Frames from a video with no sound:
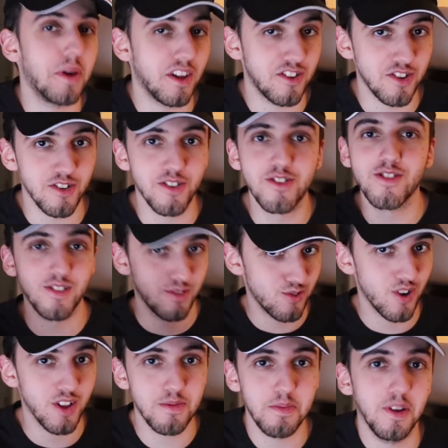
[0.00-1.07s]
pictures.
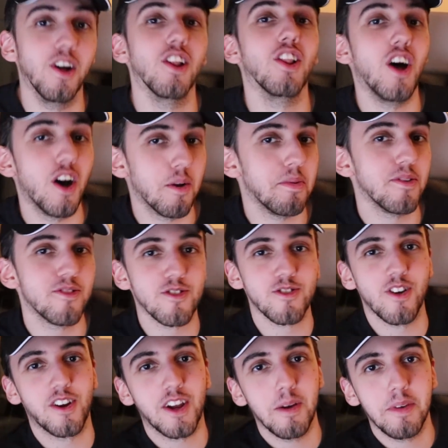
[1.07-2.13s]
Trust me, a lot of pictures
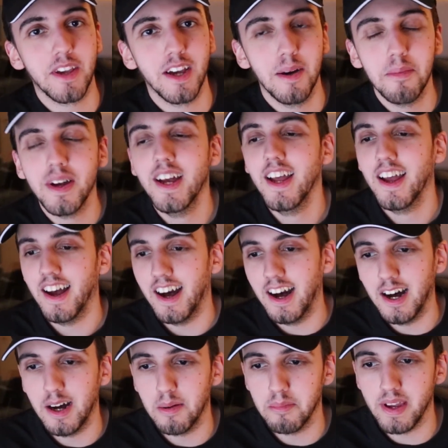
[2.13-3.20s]
are coming up
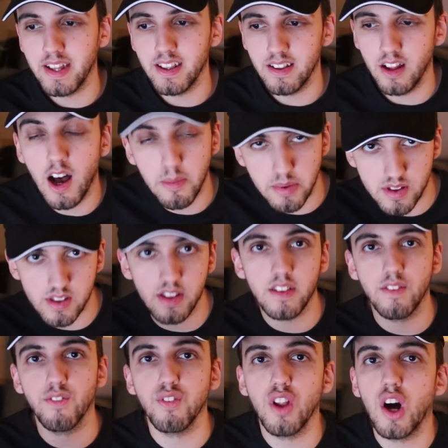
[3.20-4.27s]
um, and obviously
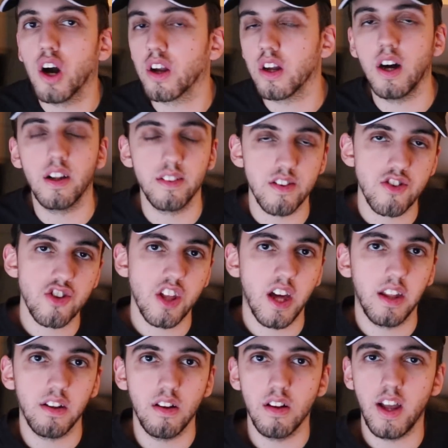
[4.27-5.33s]
the vlog on this
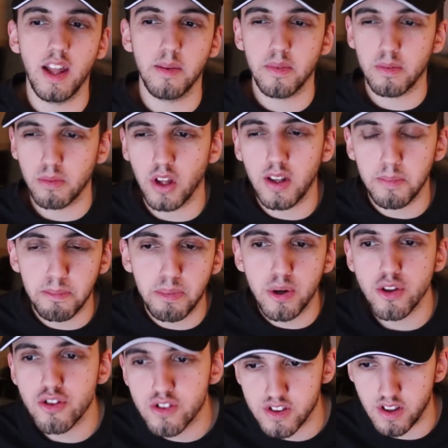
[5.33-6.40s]
channel and I'm gonna
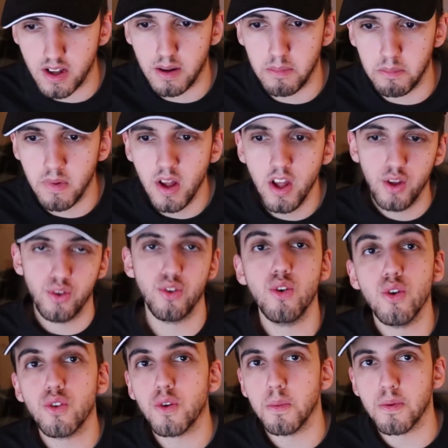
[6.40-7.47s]
push some
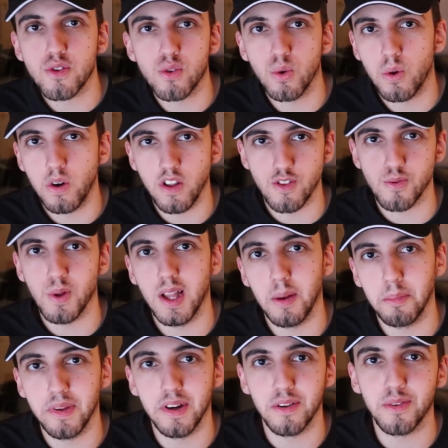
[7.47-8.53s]
YouTube stories while
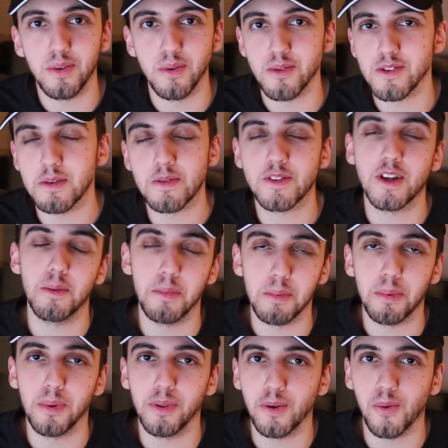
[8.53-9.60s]
I'm there too so it's gonna be
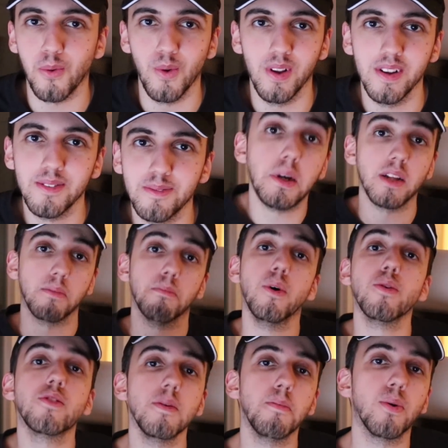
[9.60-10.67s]
pretty cool. But
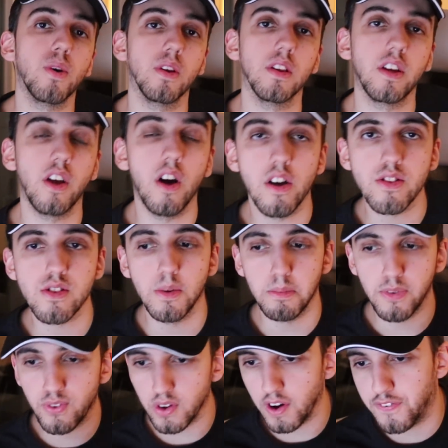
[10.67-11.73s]
most importantly also
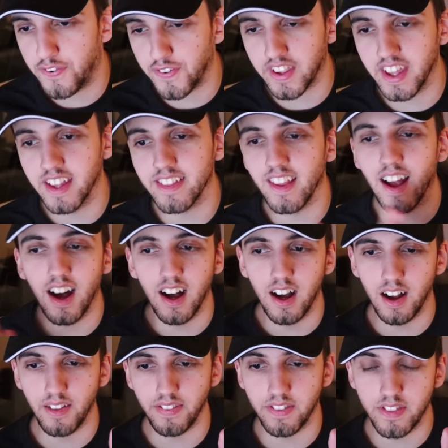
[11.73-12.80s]
before I forget
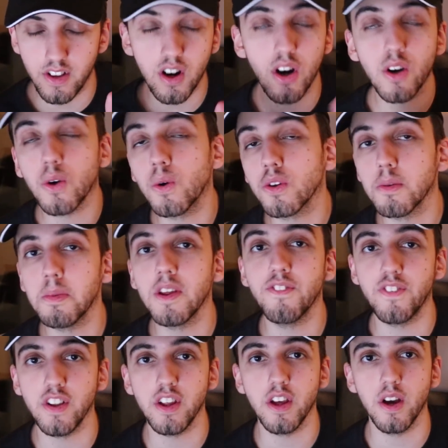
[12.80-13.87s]
uh, there are going to be
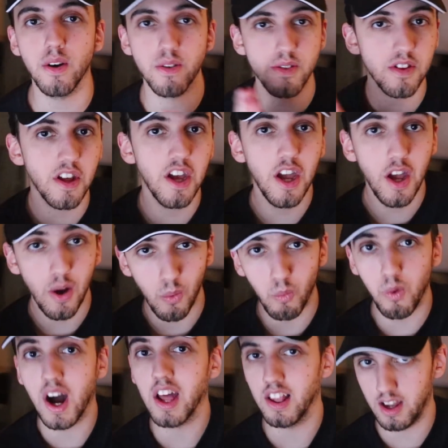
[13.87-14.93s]
videos
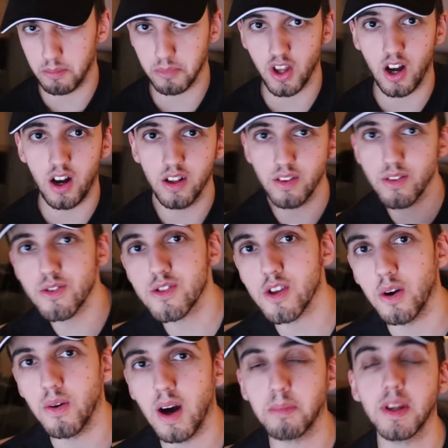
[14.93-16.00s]
while I'm gone.
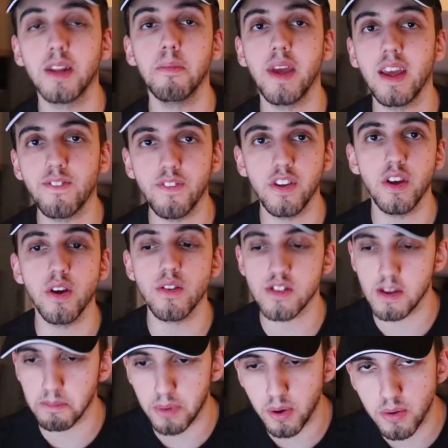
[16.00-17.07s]
So I'm gonna make videos
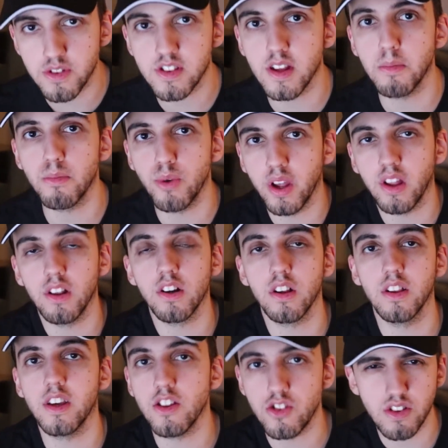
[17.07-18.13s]
and post them
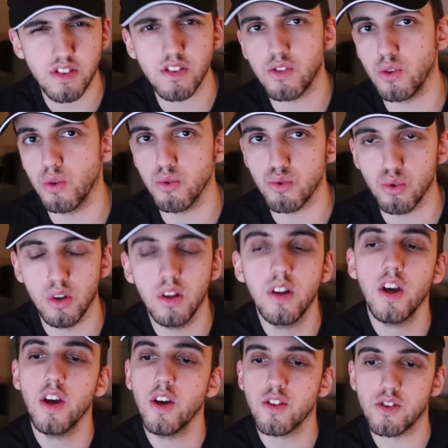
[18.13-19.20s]
regularly just as usual.
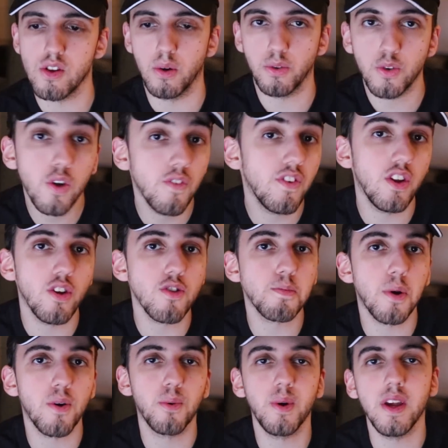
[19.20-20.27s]
So two videos
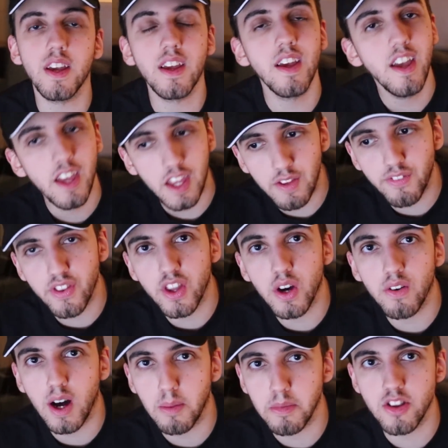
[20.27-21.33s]
per week, even
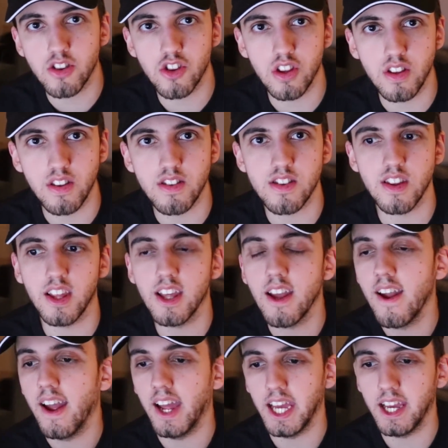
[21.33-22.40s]
though I'm in GDC.
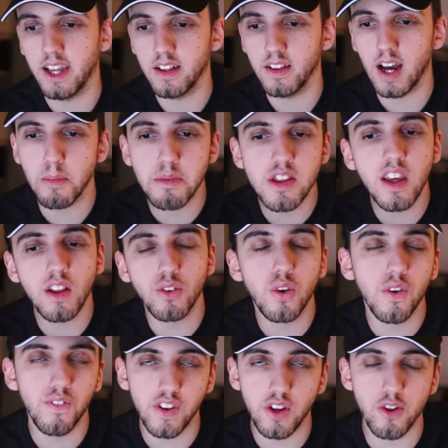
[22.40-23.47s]
And I'm saying
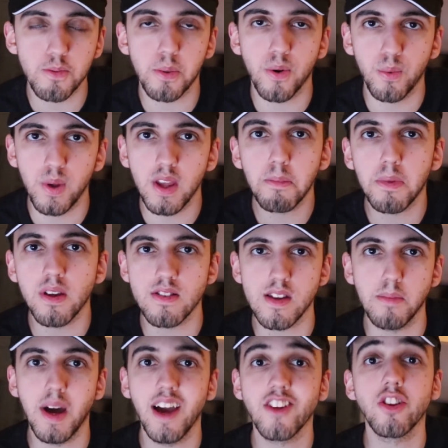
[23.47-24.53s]
two videos per week because
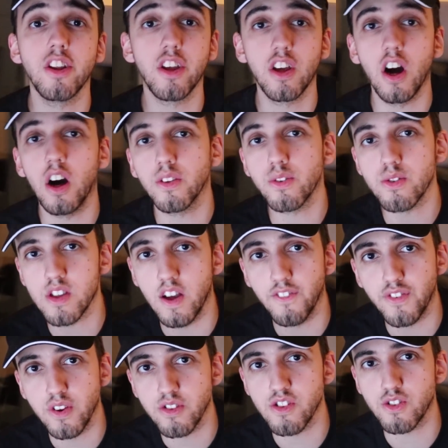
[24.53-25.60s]
I'm actually gone to San
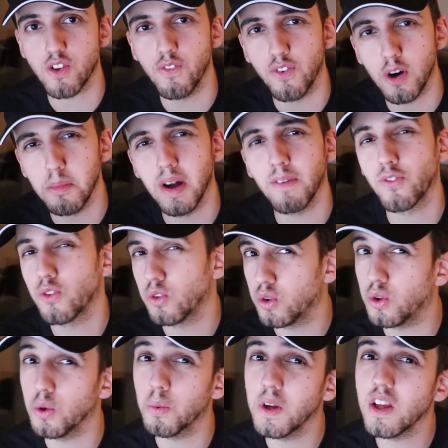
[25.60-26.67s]
Francisco for about
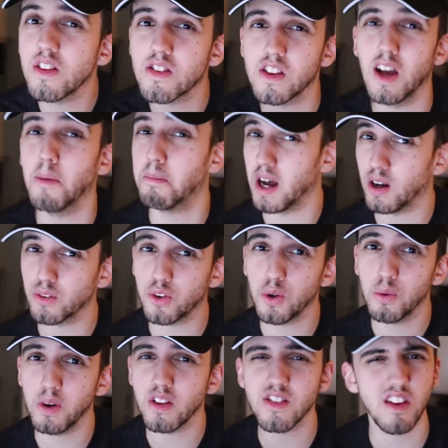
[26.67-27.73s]
two weeks, about
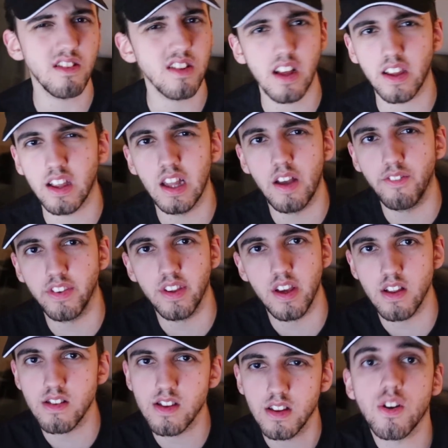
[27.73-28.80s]
two weeks, it's like 11
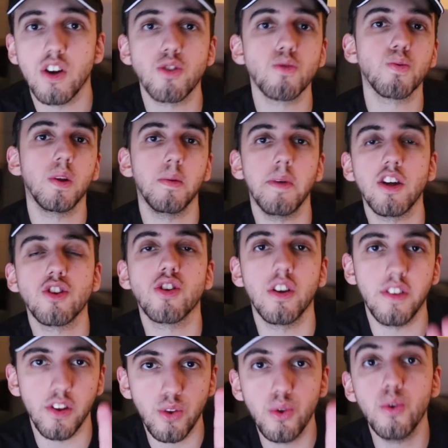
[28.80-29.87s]
days. So I just wanna make sure
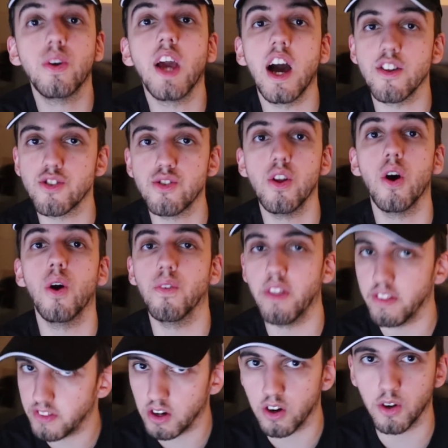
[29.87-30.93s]
that you guys know
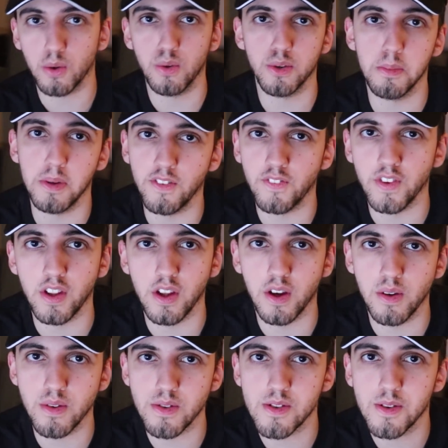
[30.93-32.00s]
that there are going to be
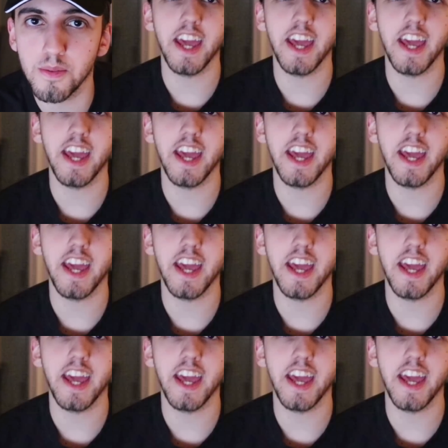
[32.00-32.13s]
videos.